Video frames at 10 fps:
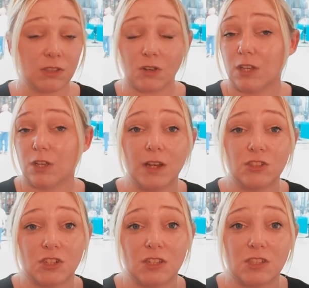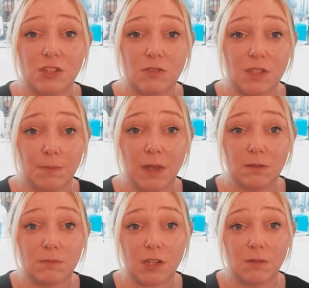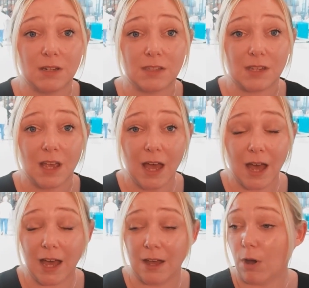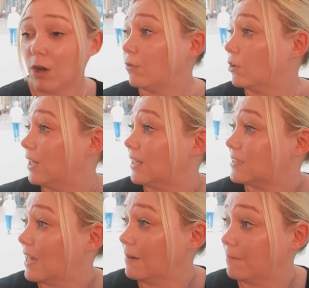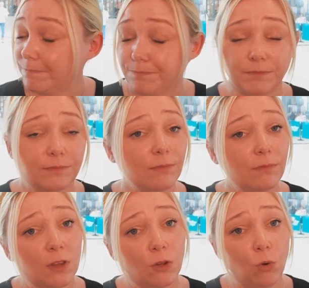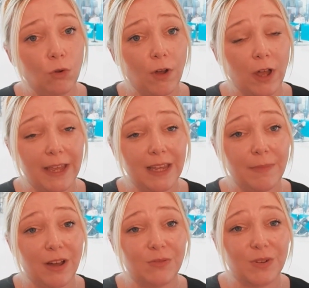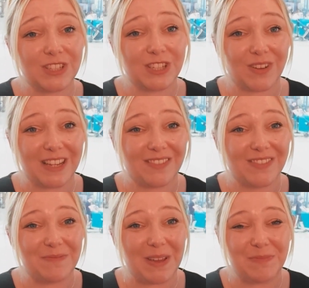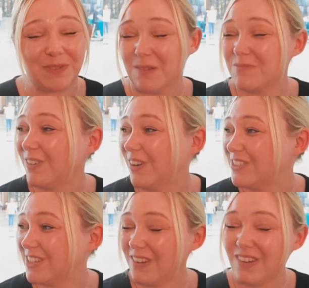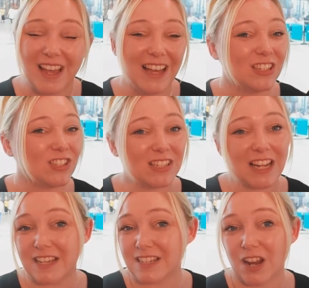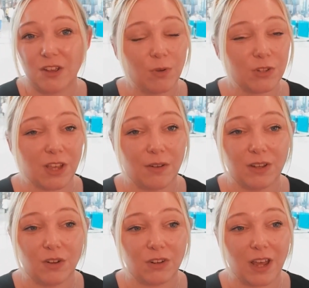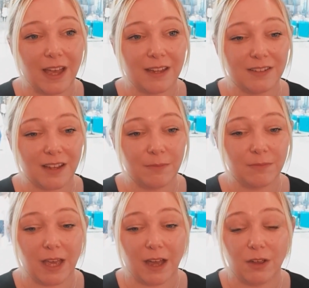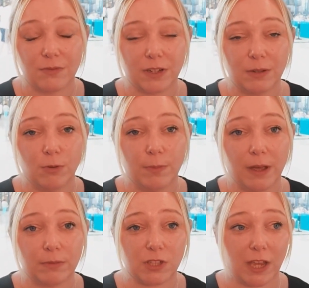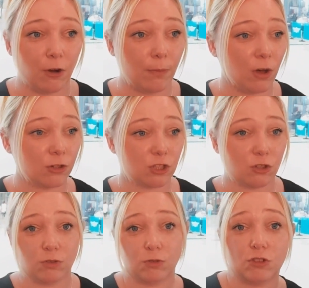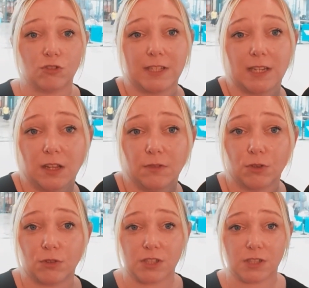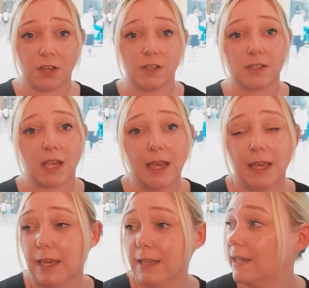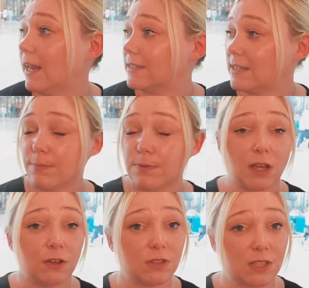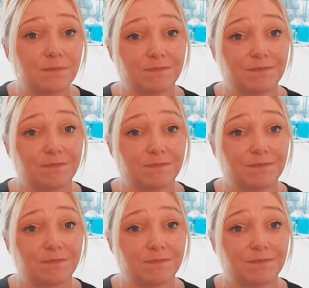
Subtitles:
got any questions, do submit them to us, either on LinkedIn or via email, which is where some of the people come through to. Just let us know what's going on, and hopefully we'll be able to help answer or address any of your concerns in the next episodes.